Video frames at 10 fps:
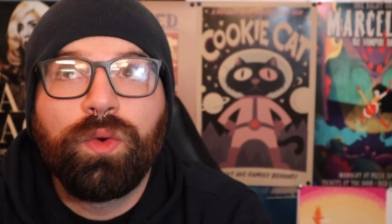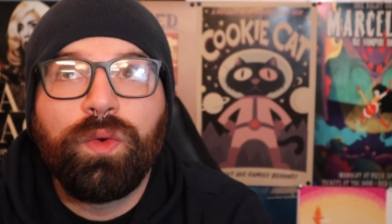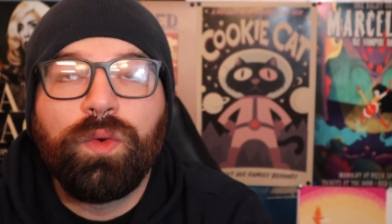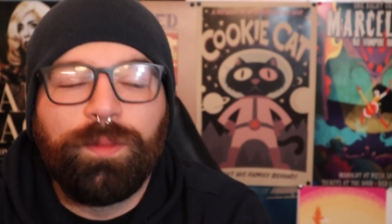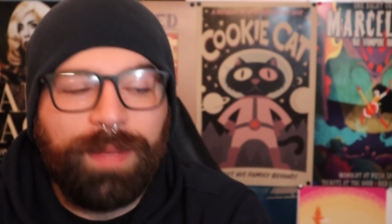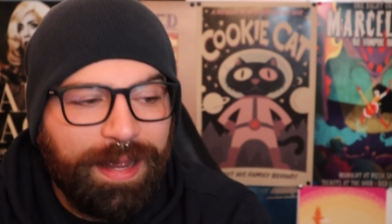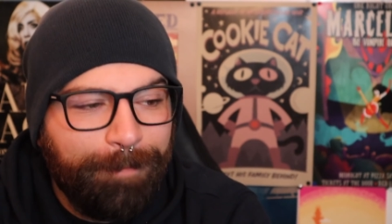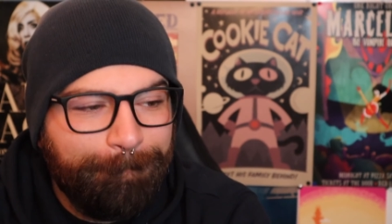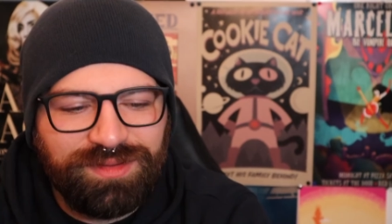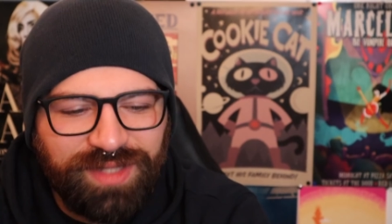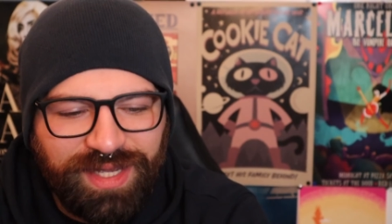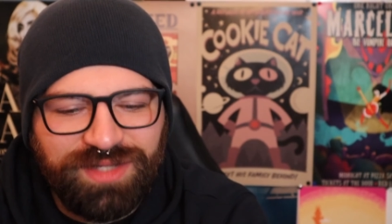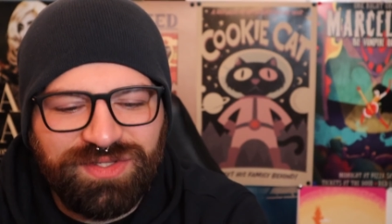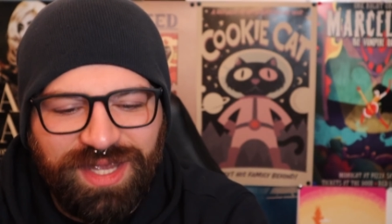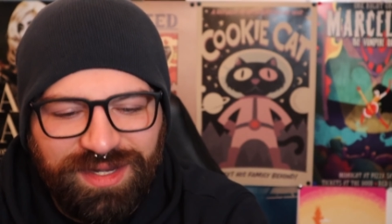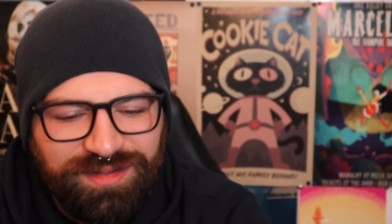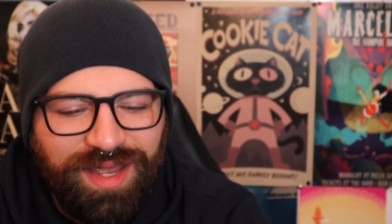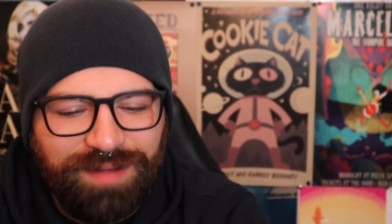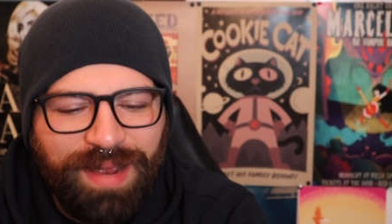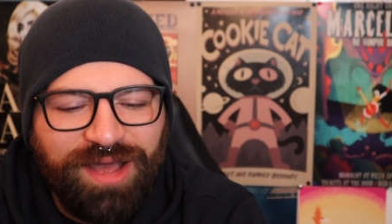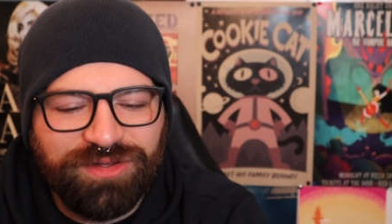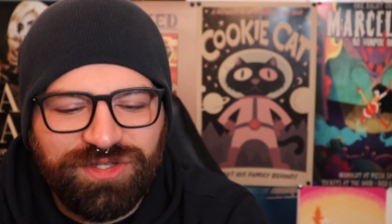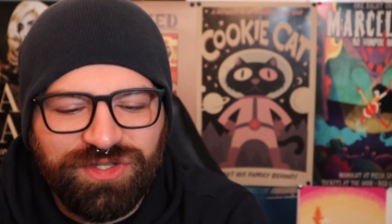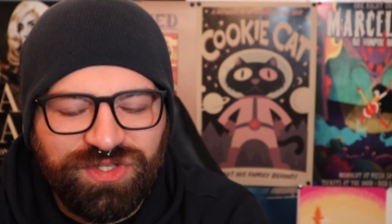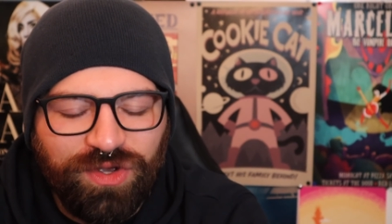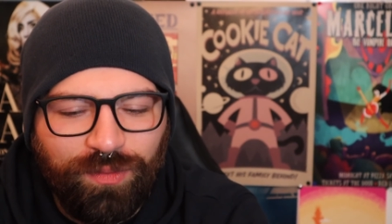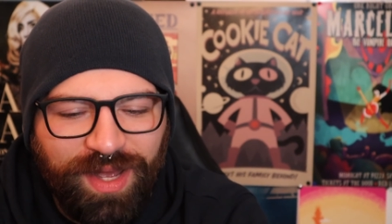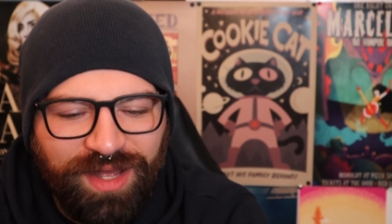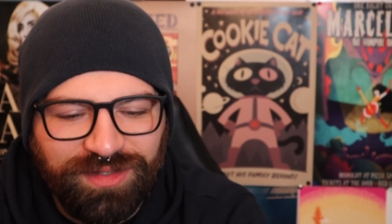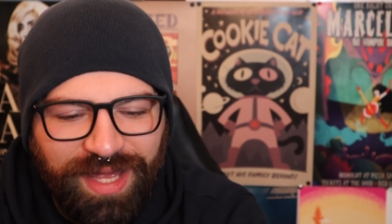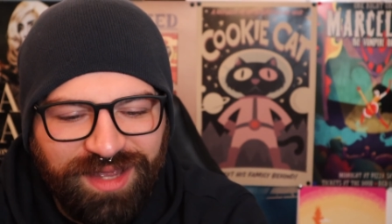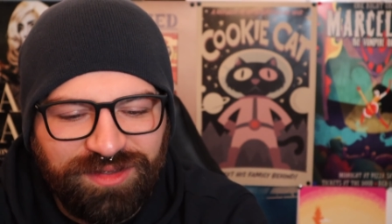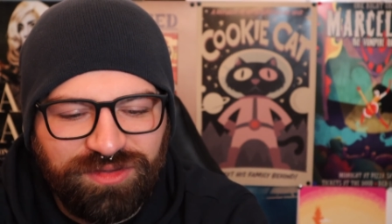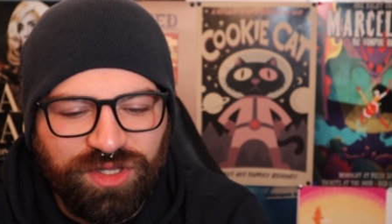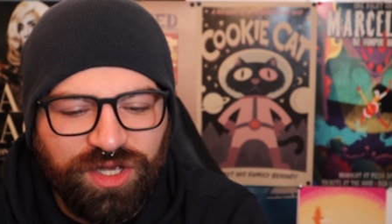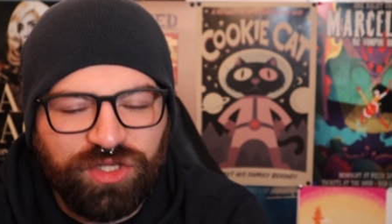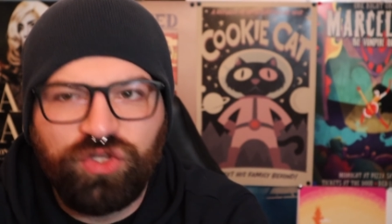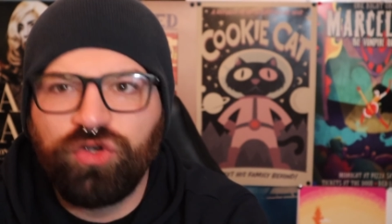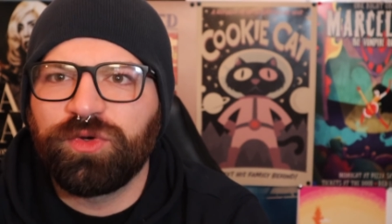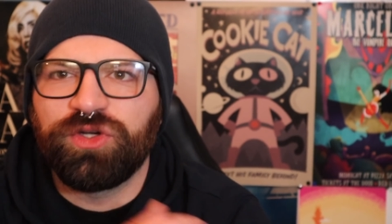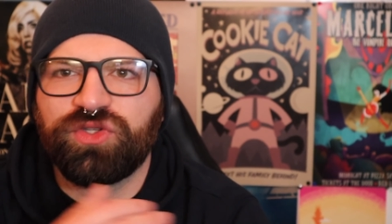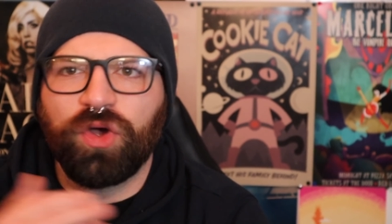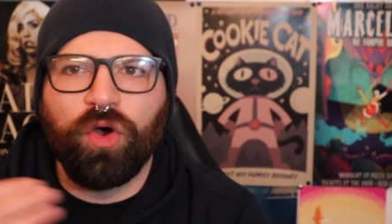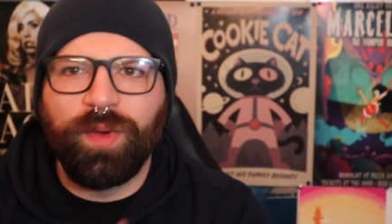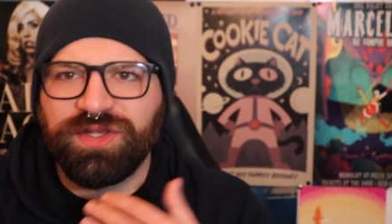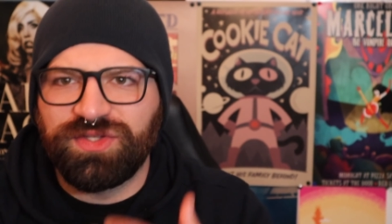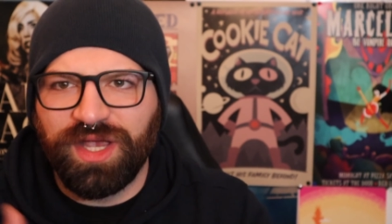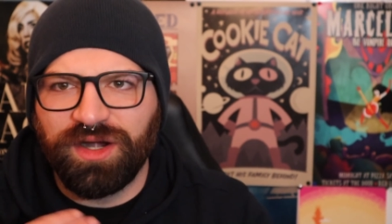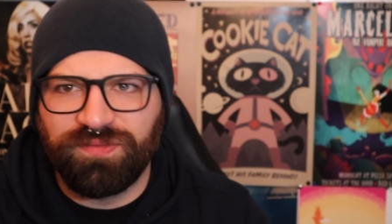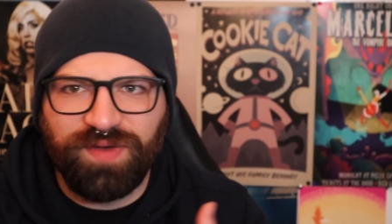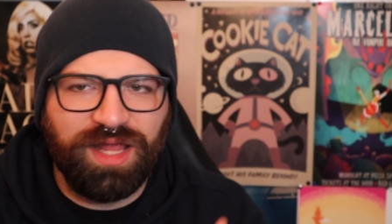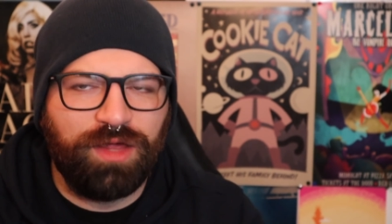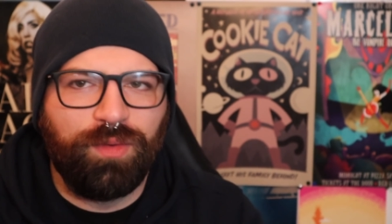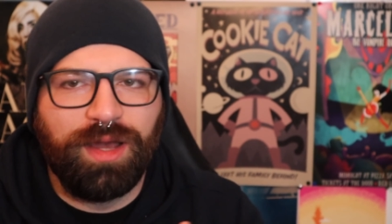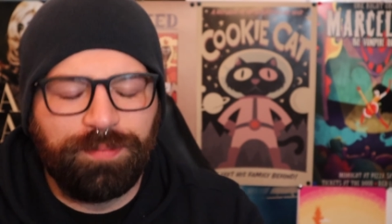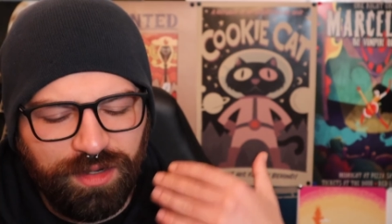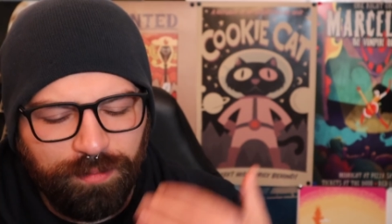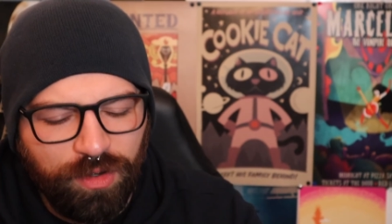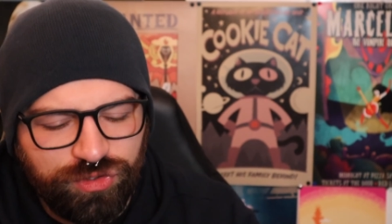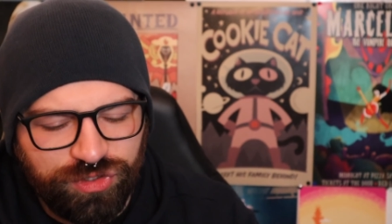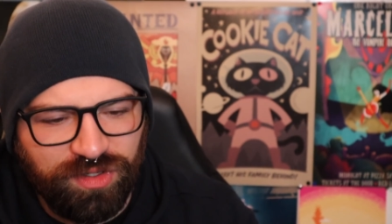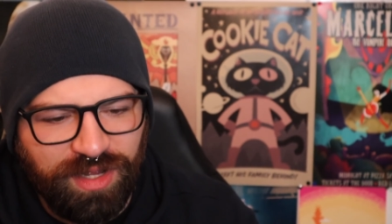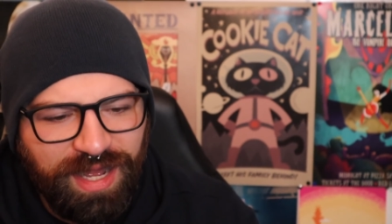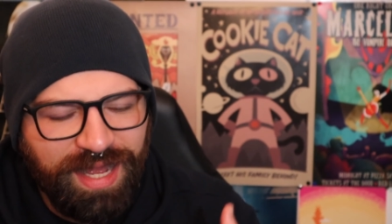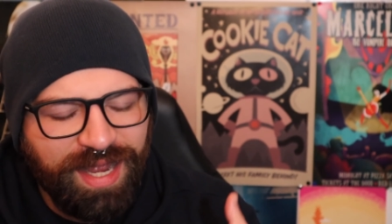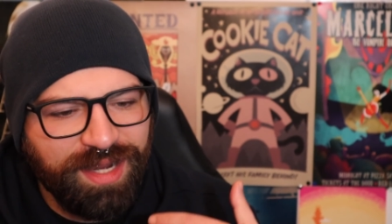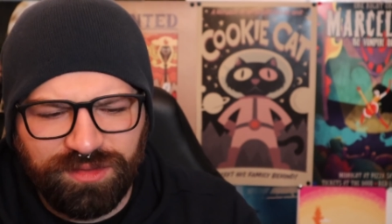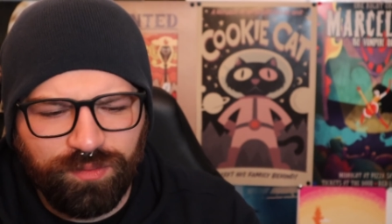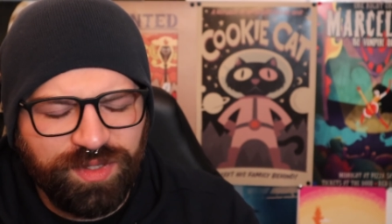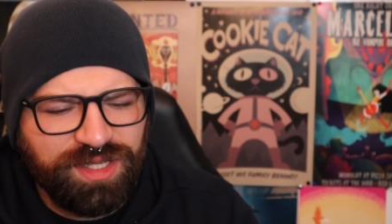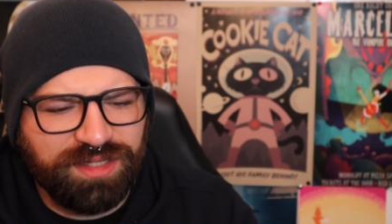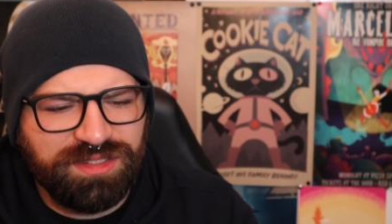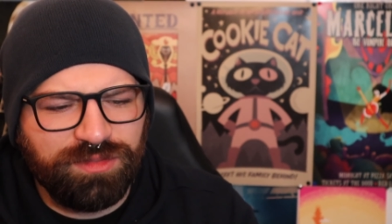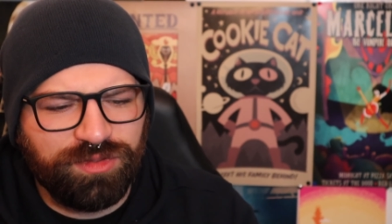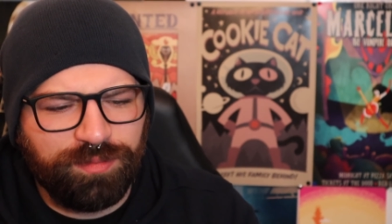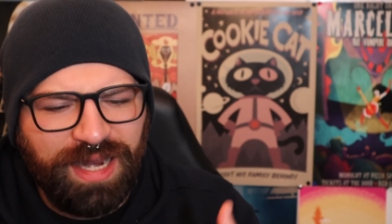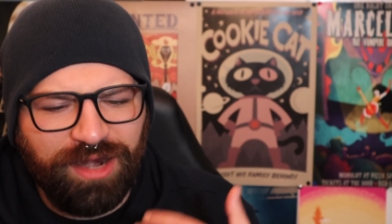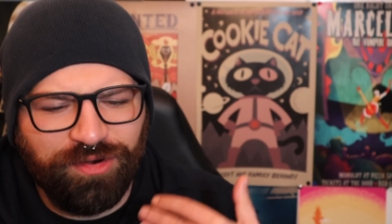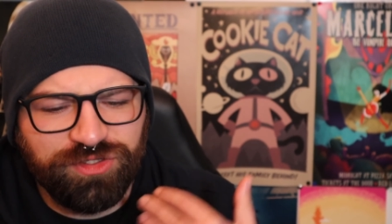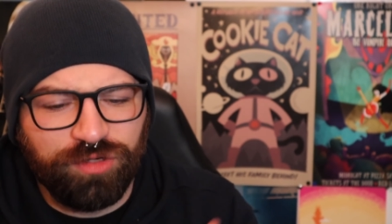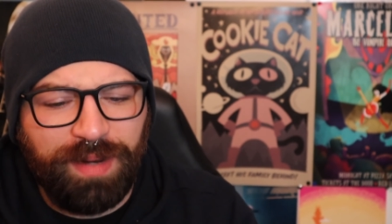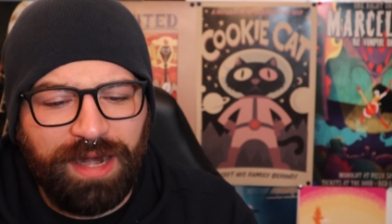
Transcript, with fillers: Ooh, man. Like I said, it balances so well. Like the humor is always there to follow up an emotional high, reconnecting with her parents